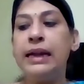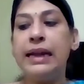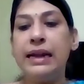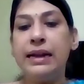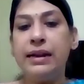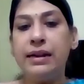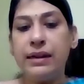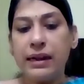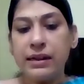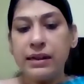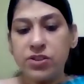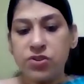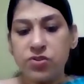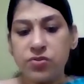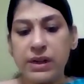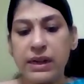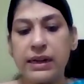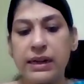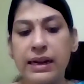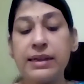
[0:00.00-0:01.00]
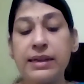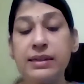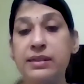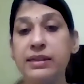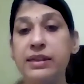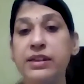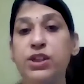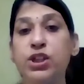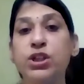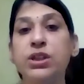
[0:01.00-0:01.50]

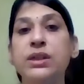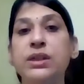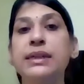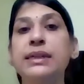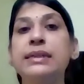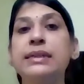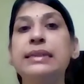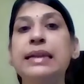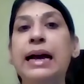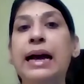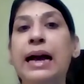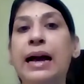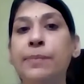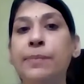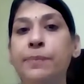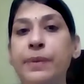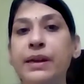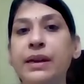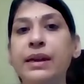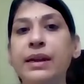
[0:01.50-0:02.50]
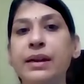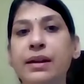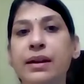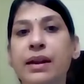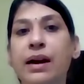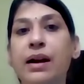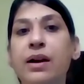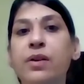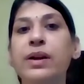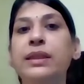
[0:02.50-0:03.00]
Industrialization is happening
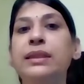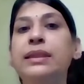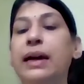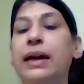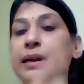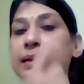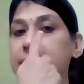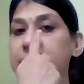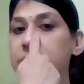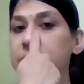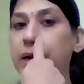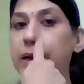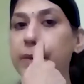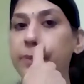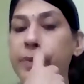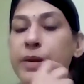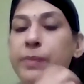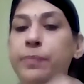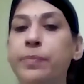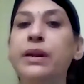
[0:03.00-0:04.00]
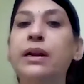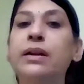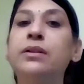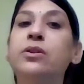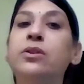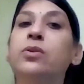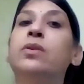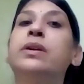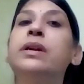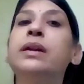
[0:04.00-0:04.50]
now, and that is why people are
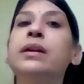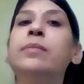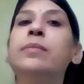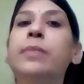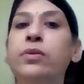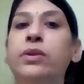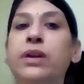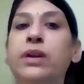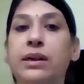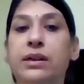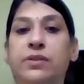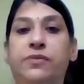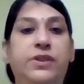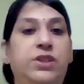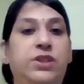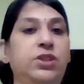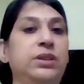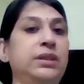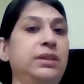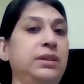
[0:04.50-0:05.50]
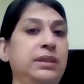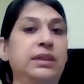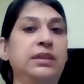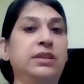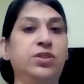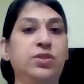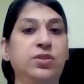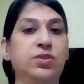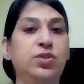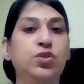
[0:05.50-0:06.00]
talking about artificial
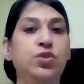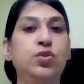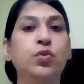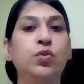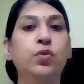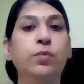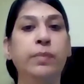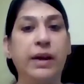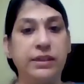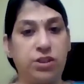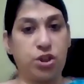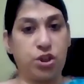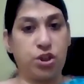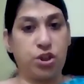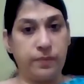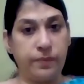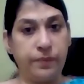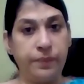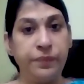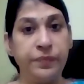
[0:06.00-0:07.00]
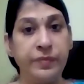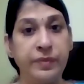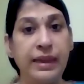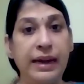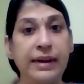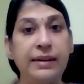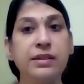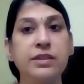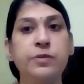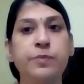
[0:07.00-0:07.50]
intelligence so much.
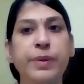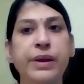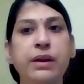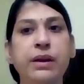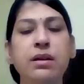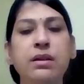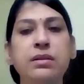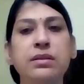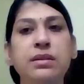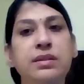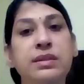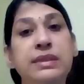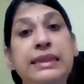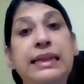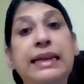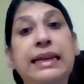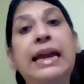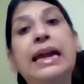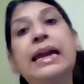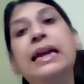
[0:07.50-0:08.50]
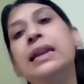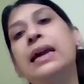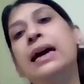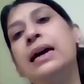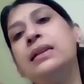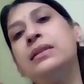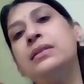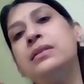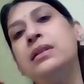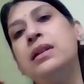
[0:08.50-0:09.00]
That is because the scale
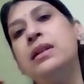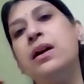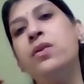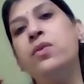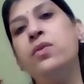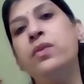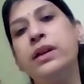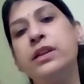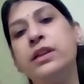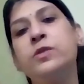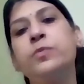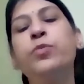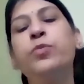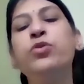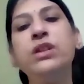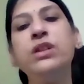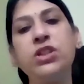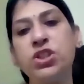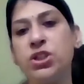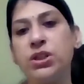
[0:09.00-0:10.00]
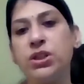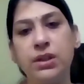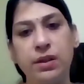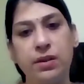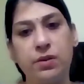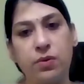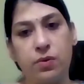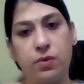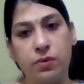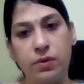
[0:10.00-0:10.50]
has now exponentially
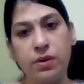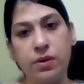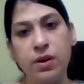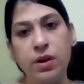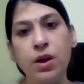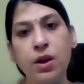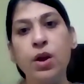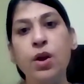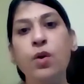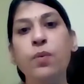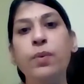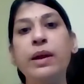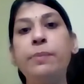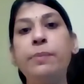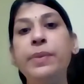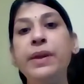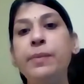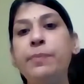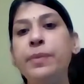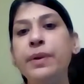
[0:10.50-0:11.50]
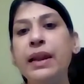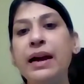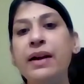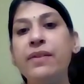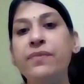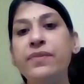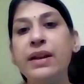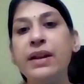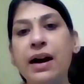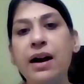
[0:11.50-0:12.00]
grown, where people
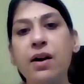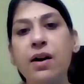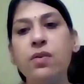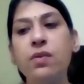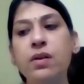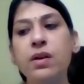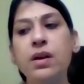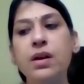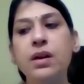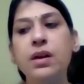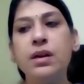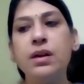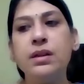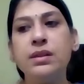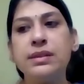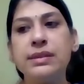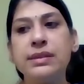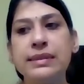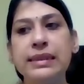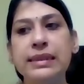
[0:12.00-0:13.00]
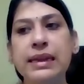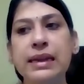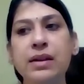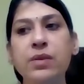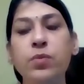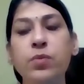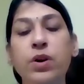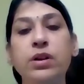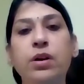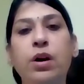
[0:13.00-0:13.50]
have now seen
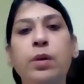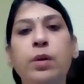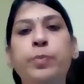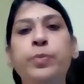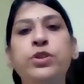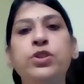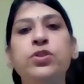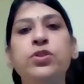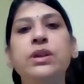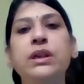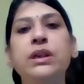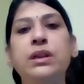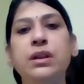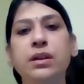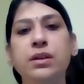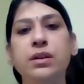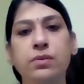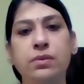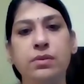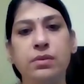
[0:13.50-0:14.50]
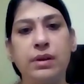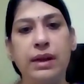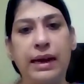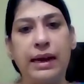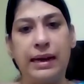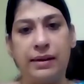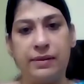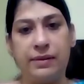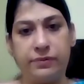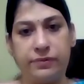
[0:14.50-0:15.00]
what opportunity you could
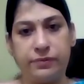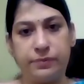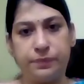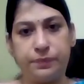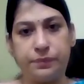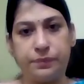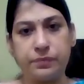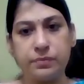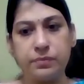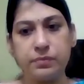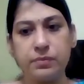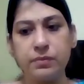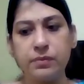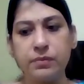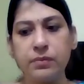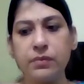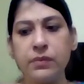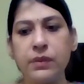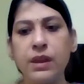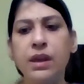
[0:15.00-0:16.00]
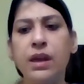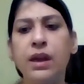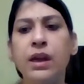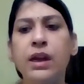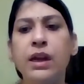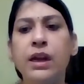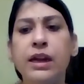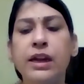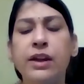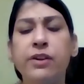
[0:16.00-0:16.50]
have.
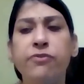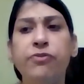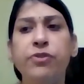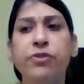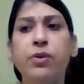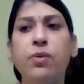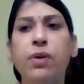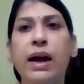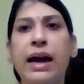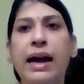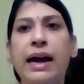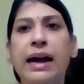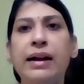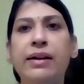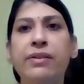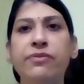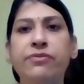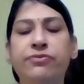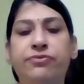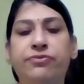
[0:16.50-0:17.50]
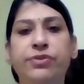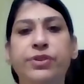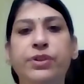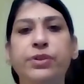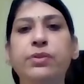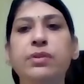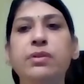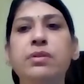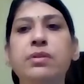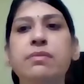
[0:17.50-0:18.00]
If you have,
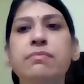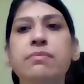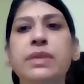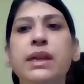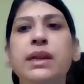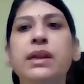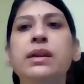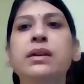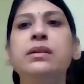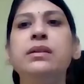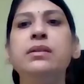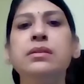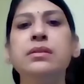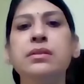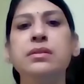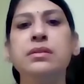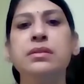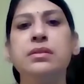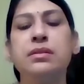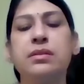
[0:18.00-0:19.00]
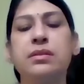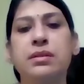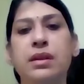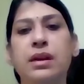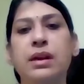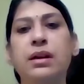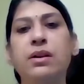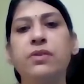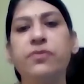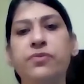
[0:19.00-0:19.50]
millions
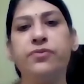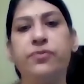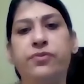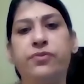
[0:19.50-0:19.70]
of,